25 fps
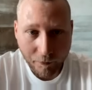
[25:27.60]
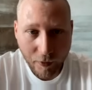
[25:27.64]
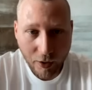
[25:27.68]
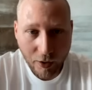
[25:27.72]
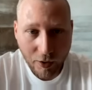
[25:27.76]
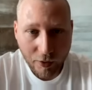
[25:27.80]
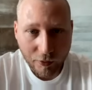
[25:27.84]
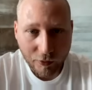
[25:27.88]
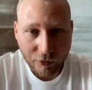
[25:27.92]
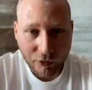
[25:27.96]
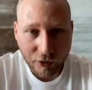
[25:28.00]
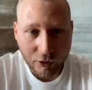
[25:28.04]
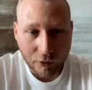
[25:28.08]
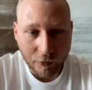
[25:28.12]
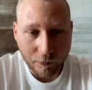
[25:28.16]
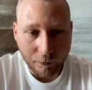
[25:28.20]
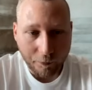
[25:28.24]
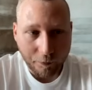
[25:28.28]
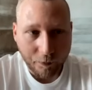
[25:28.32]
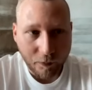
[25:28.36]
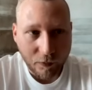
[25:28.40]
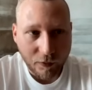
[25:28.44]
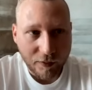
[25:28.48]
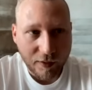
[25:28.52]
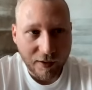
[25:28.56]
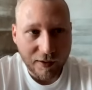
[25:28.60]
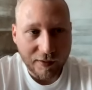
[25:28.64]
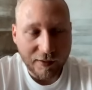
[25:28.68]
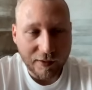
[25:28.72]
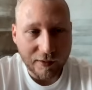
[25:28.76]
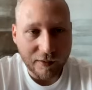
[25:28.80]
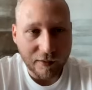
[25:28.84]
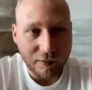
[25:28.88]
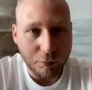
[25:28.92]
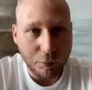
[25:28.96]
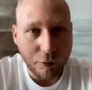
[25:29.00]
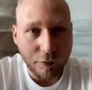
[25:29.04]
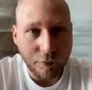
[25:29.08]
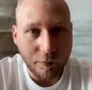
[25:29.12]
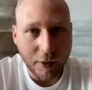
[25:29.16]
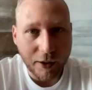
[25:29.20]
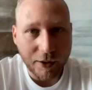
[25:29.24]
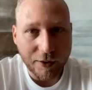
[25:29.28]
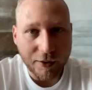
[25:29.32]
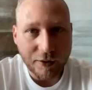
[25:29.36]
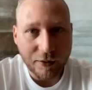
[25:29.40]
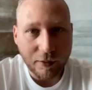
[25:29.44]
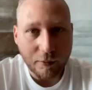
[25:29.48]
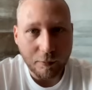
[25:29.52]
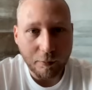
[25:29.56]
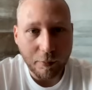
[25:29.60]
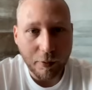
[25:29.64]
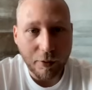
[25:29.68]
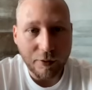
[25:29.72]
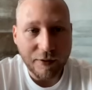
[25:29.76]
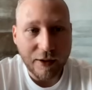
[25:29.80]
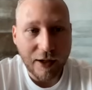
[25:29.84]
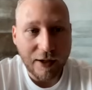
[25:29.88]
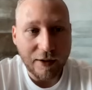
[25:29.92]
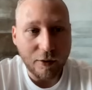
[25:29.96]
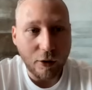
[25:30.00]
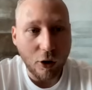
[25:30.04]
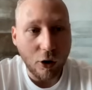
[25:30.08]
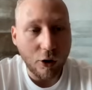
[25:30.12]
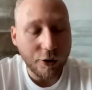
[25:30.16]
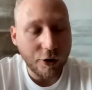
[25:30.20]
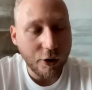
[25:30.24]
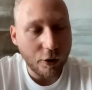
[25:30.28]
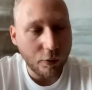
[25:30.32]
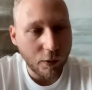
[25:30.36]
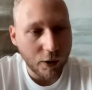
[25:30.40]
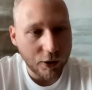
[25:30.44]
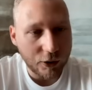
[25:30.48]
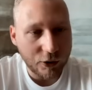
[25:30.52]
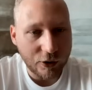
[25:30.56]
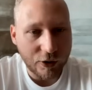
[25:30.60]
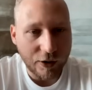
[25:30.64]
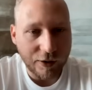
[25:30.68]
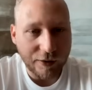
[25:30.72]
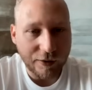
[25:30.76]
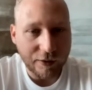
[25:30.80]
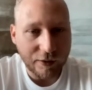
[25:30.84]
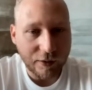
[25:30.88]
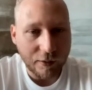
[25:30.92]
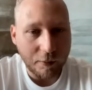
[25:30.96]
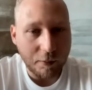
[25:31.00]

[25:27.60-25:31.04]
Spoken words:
So this is movement. Put that on your watch list.